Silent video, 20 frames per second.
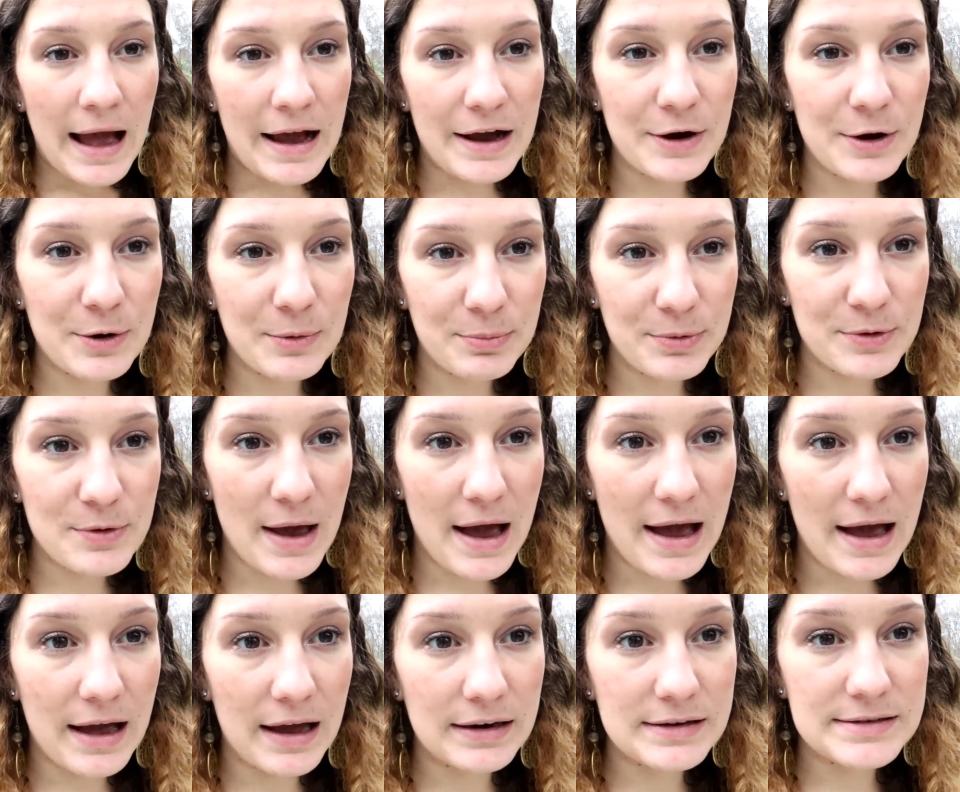I hope you
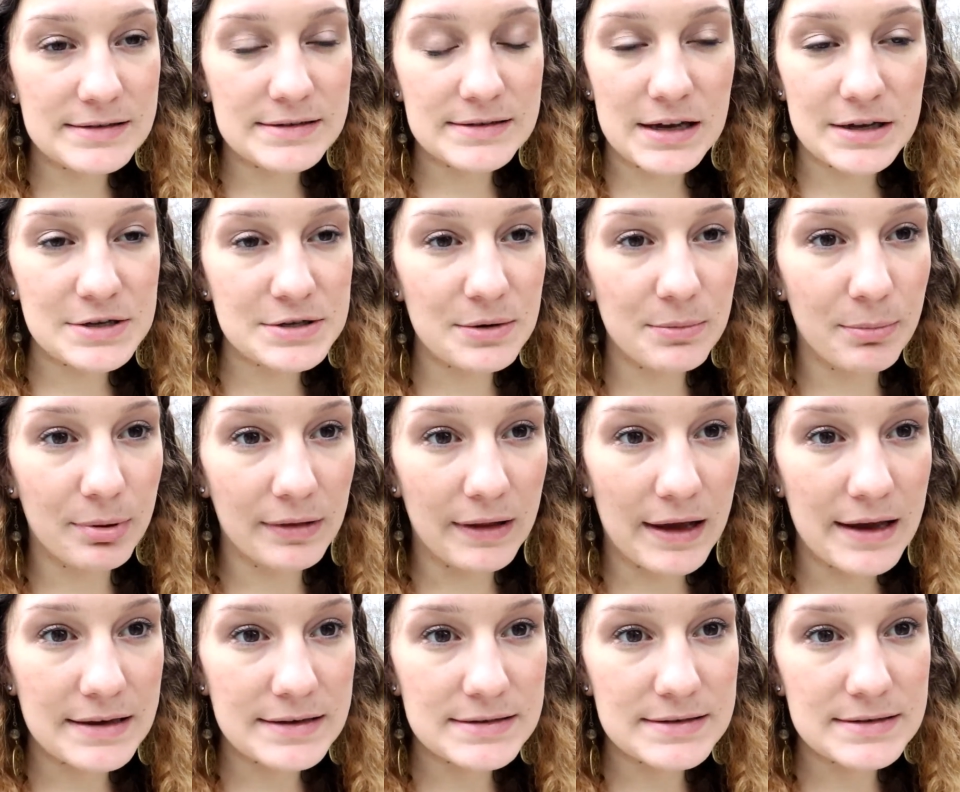had such a
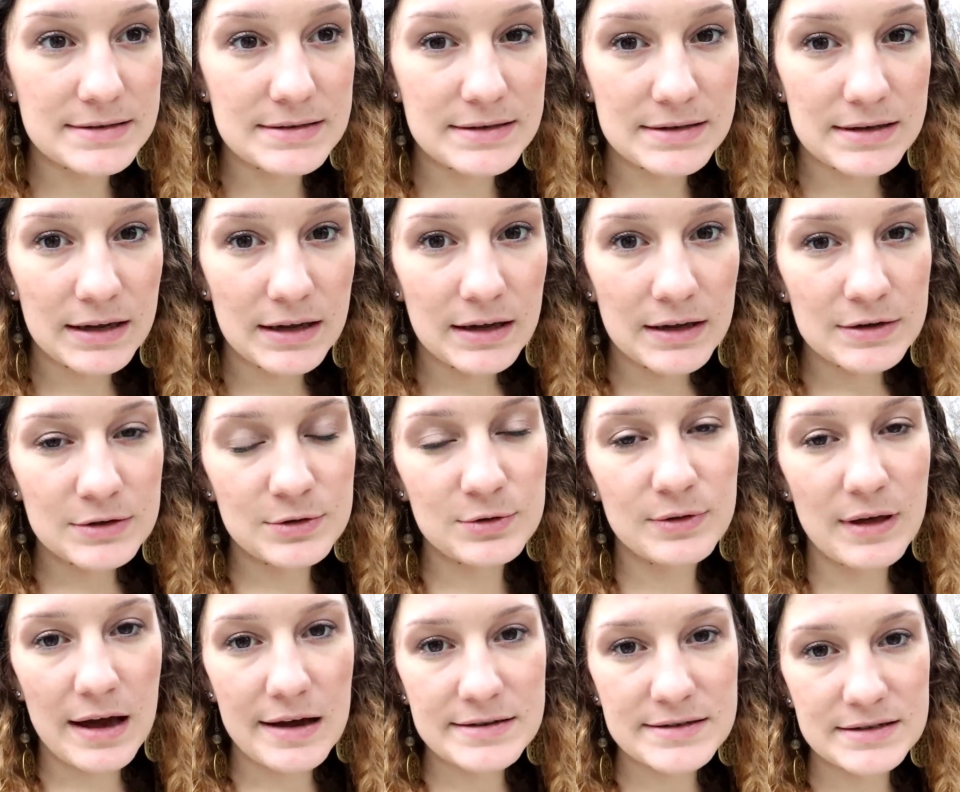blessed
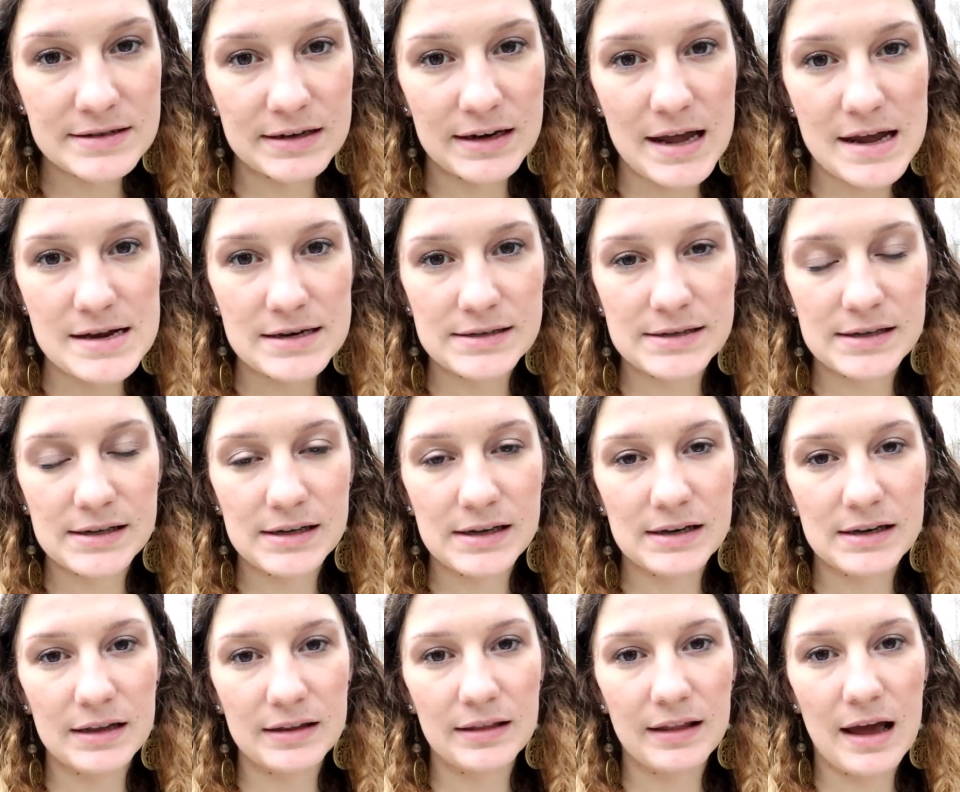
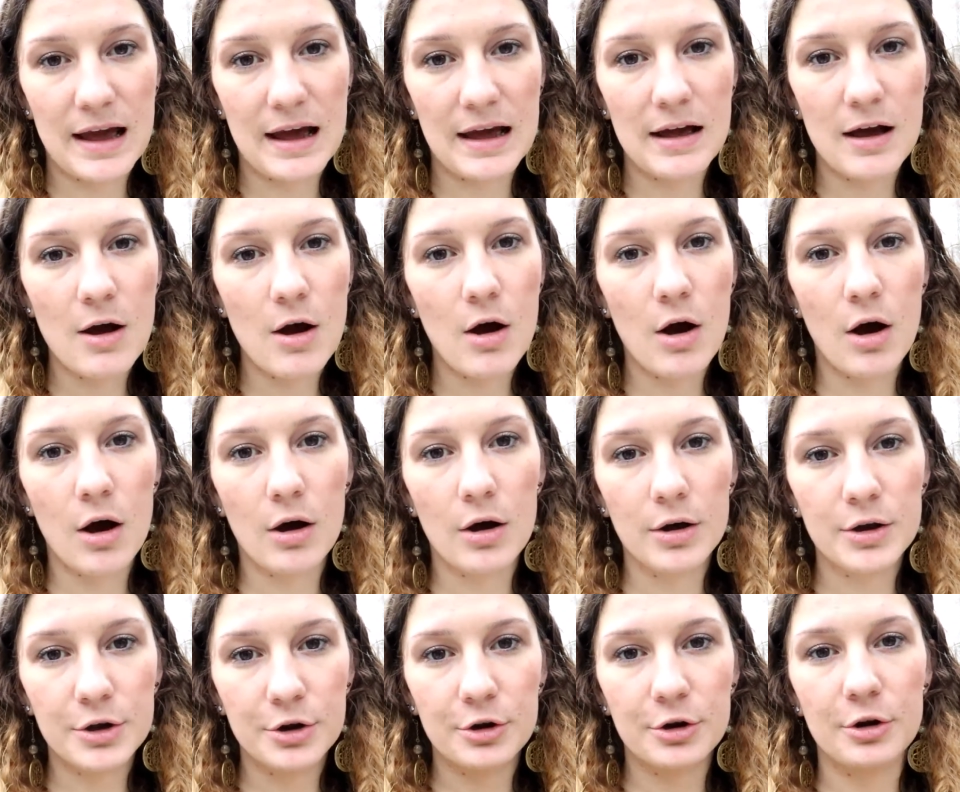2018, and that
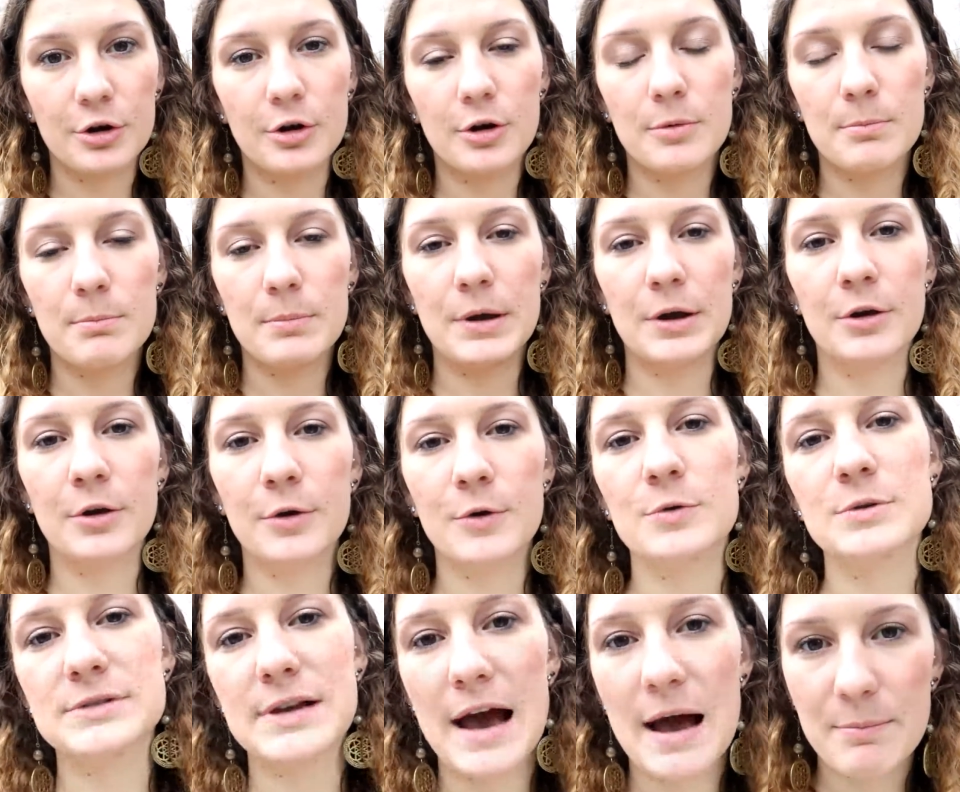all your
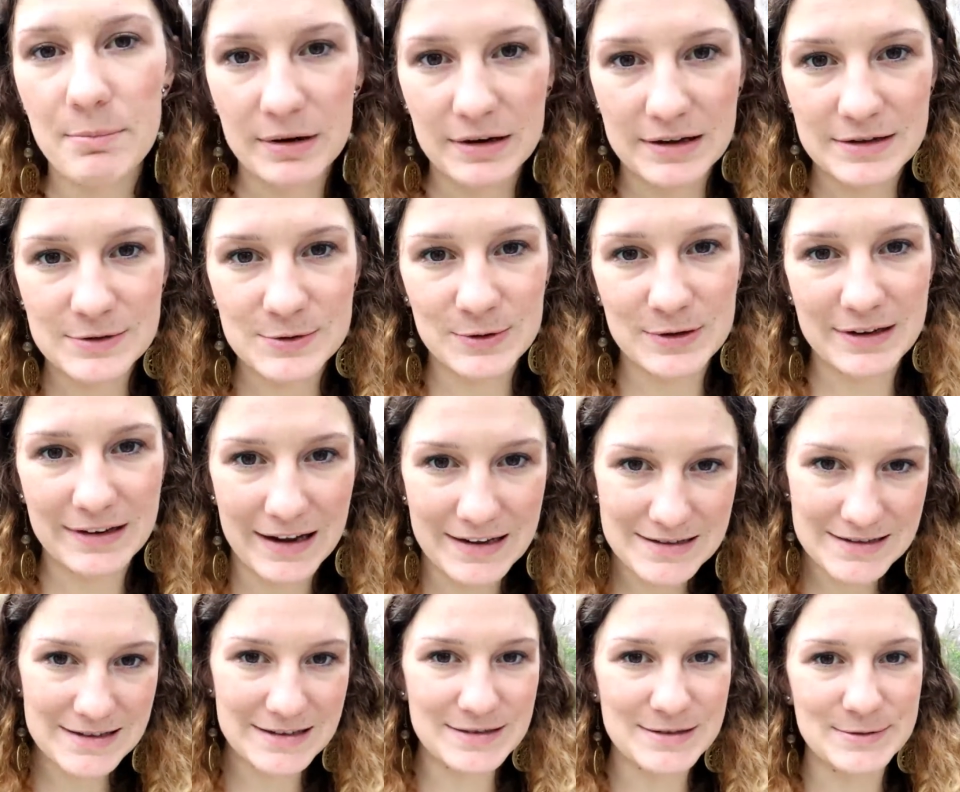miracles happen in
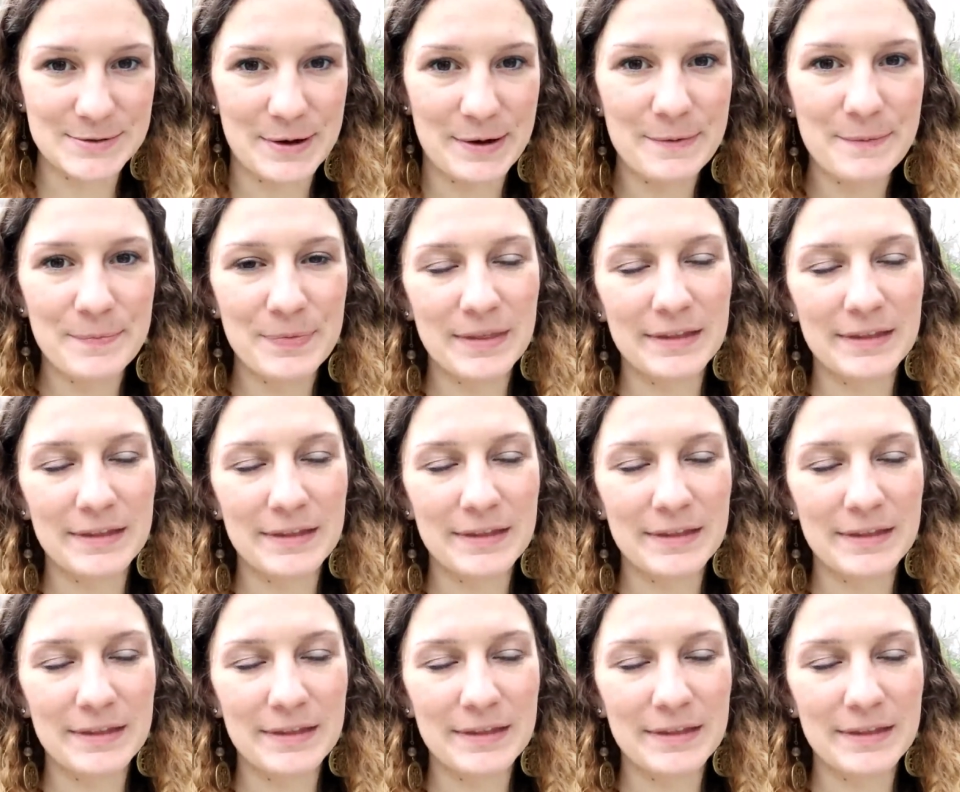2019 as well.